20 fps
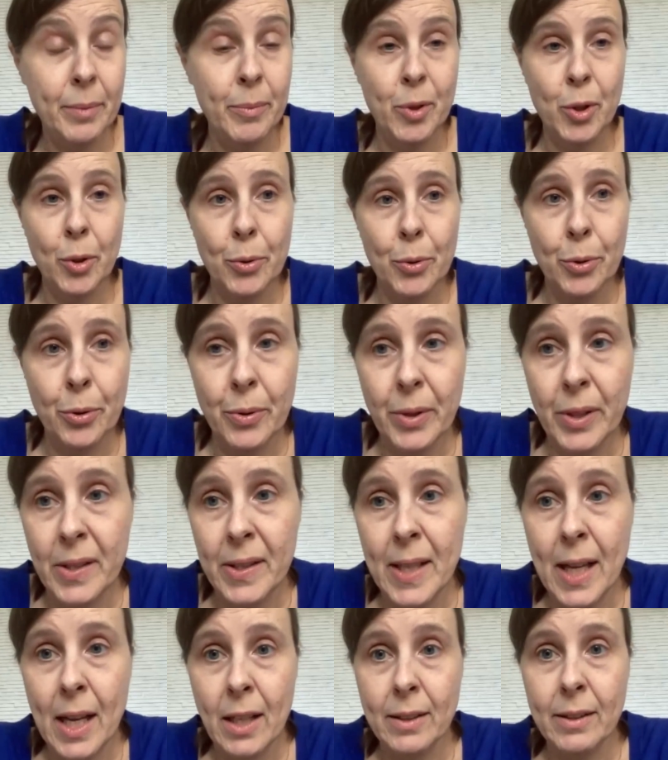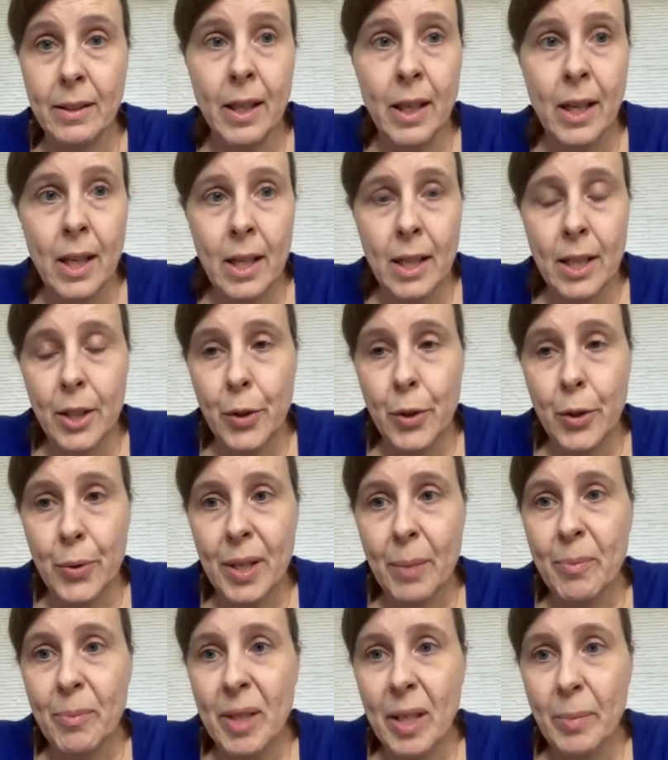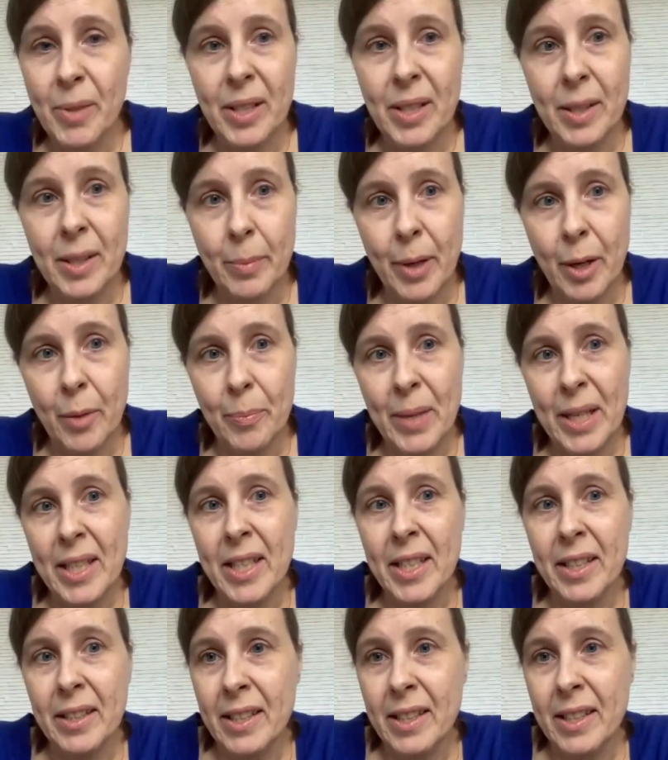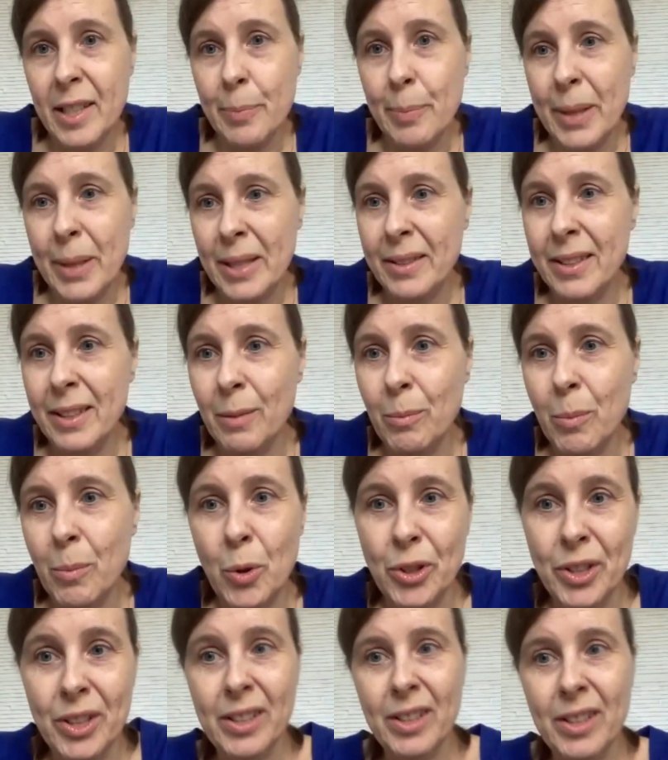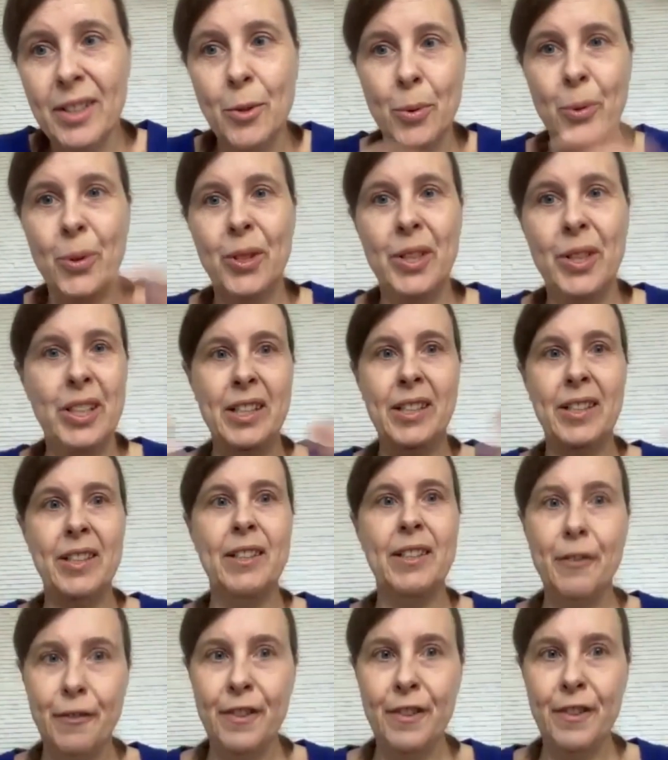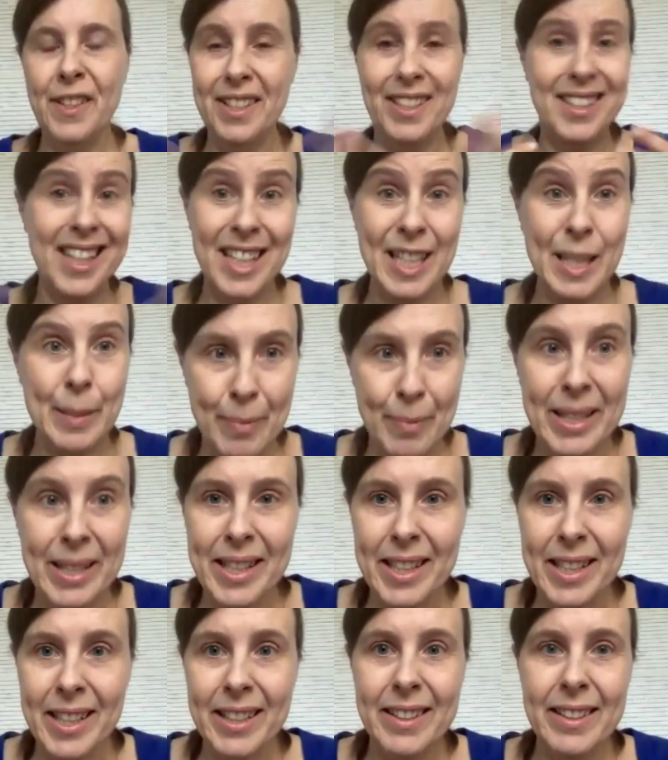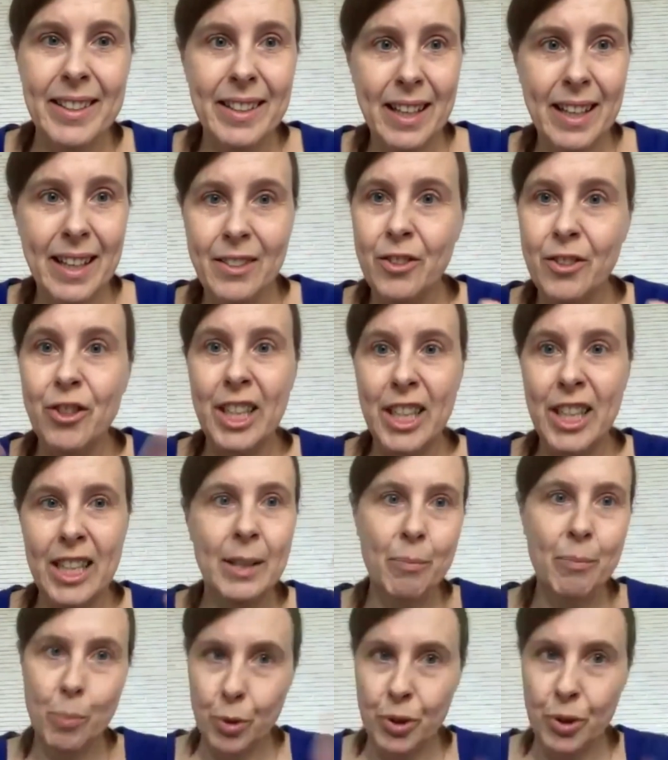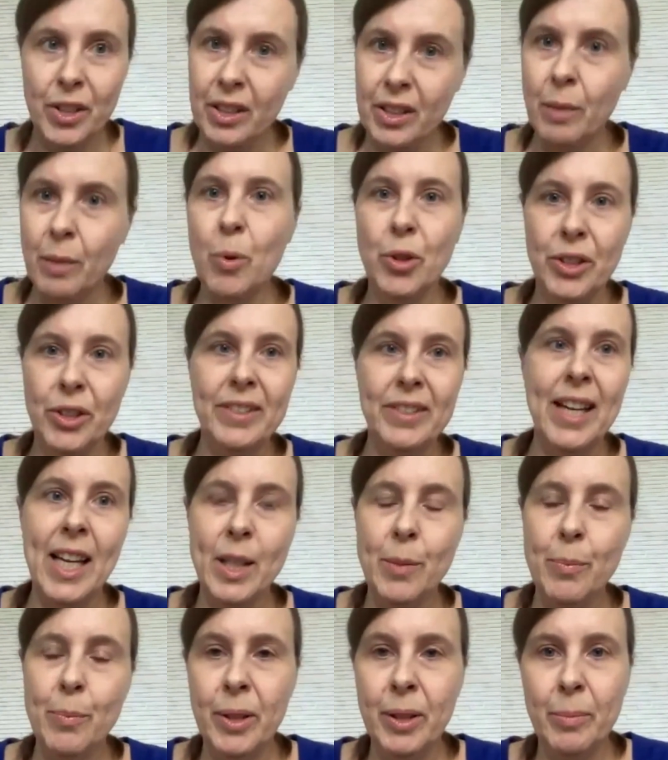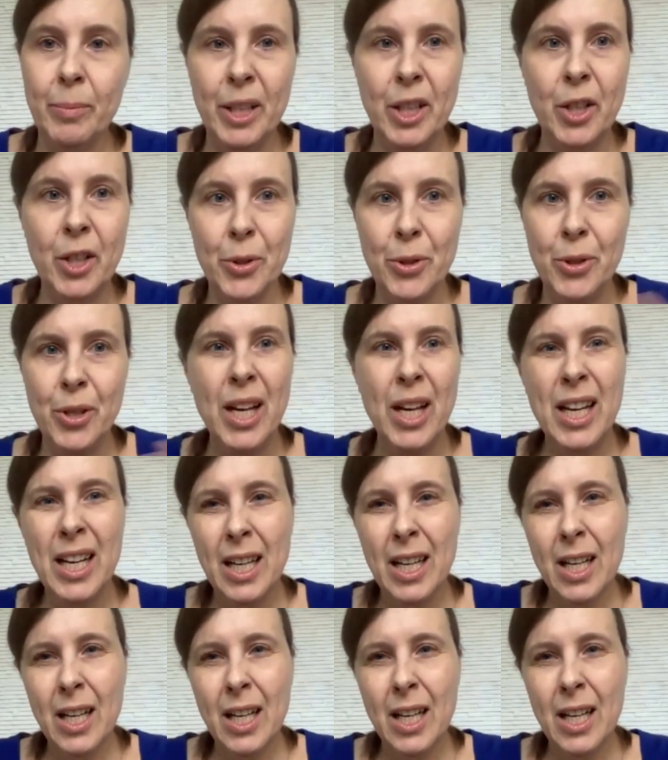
teams also, is that, you know, sometimes it's about making these mental models or these differences explicit and really putting them on the table, because